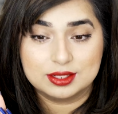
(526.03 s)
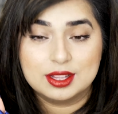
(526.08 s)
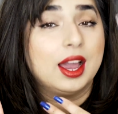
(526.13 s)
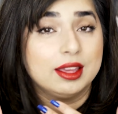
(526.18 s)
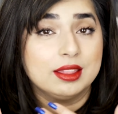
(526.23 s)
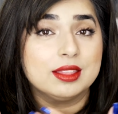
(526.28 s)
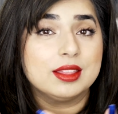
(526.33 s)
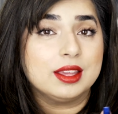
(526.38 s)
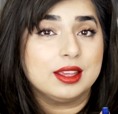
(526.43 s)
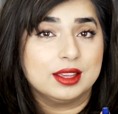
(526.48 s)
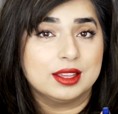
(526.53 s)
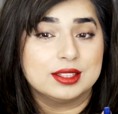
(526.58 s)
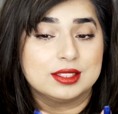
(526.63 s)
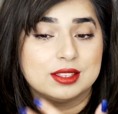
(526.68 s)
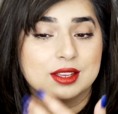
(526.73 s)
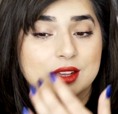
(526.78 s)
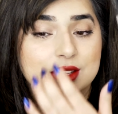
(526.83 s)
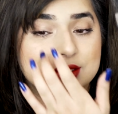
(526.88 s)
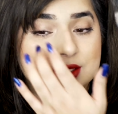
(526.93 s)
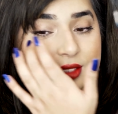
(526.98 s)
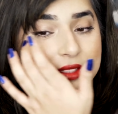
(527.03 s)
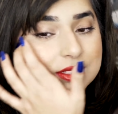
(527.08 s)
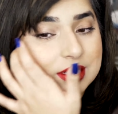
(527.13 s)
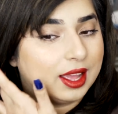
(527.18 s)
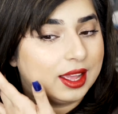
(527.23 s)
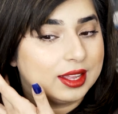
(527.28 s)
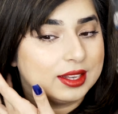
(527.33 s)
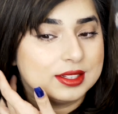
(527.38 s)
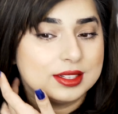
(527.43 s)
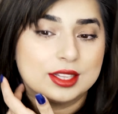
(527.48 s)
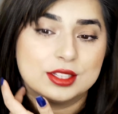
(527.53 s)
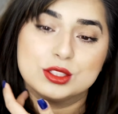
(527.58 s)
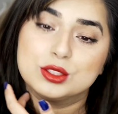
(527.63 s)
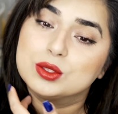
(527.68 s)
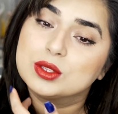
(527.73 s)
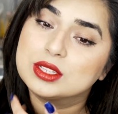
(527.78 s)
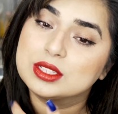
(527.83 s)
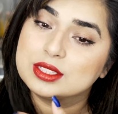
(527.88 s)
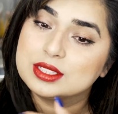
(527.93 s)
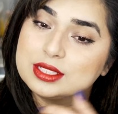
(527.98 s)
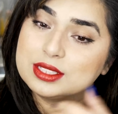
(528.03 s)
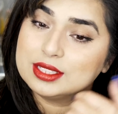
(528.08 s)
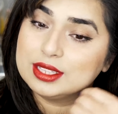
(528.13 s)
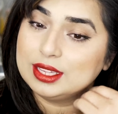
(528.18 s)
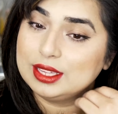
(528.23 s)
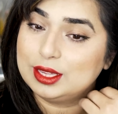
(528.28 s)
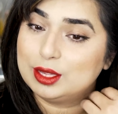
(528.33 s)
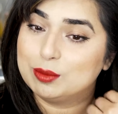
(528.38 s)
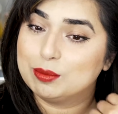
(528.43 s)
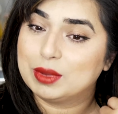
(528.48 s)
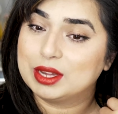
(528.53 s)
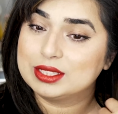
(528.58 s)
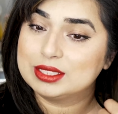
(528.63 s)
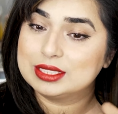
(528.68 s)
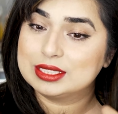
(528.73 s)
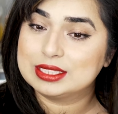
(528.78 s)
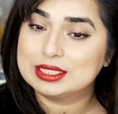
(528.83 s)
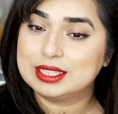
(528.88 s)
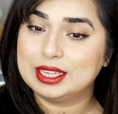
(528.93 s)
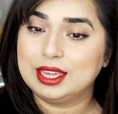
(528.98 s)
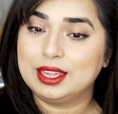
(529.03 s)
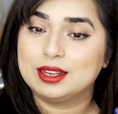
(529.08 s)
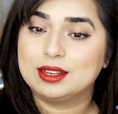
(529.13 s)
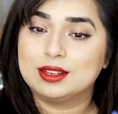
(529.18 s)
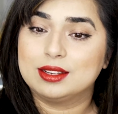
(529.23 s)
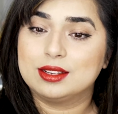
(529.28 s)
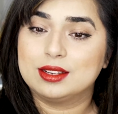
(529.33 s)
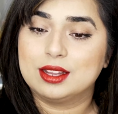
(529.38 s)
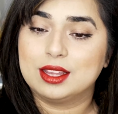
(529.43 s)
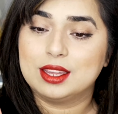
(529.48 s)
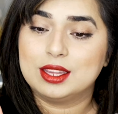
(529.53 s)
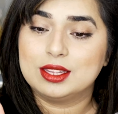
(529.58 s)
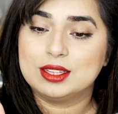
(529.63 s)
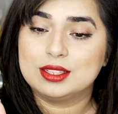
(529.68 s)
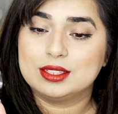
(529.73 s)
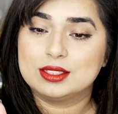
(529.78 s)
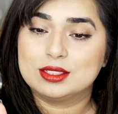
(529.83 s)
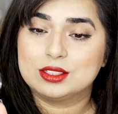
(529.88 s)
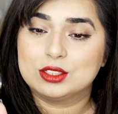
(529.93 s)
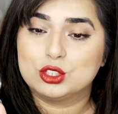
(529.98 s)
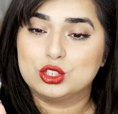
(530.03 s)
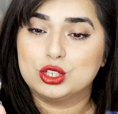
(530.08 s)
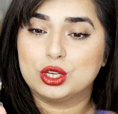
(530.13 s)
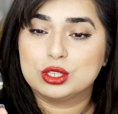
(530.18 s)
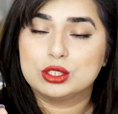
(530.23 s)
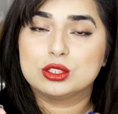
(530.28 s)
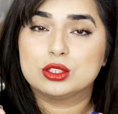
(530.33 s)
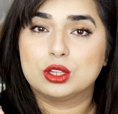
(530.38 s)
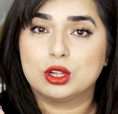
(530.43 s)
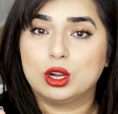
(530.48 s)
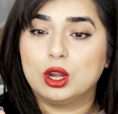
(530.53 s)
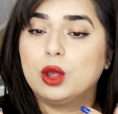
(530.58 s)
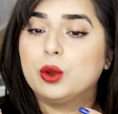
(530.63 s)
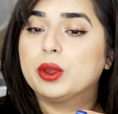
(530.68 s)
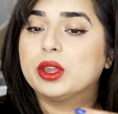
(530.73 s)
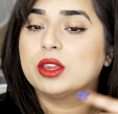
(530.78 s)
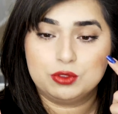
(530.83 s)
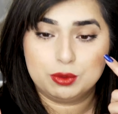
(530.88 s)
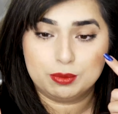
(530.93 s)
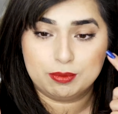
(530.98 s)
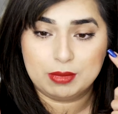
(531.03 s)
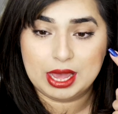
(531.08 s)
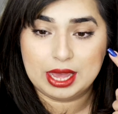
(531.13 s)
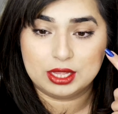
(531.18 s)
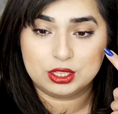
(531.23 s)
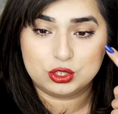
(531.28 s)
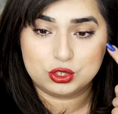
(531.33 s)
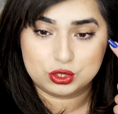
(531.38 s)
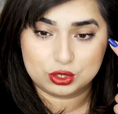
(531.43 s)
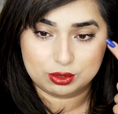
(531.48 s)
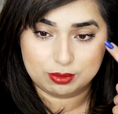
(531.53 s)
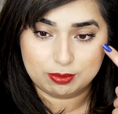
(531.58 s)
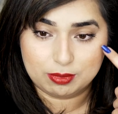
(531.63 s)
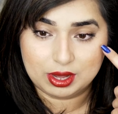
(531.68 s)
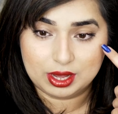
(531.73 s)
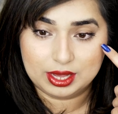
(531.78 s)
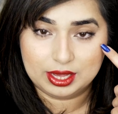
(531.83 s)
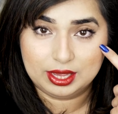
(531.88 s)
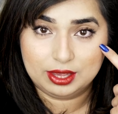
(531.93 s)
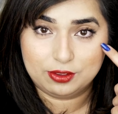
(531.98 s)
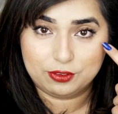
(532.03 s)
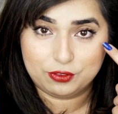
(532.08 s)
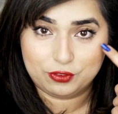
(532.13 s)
I think it does. And as you can see, my skin is just glowing. If you match my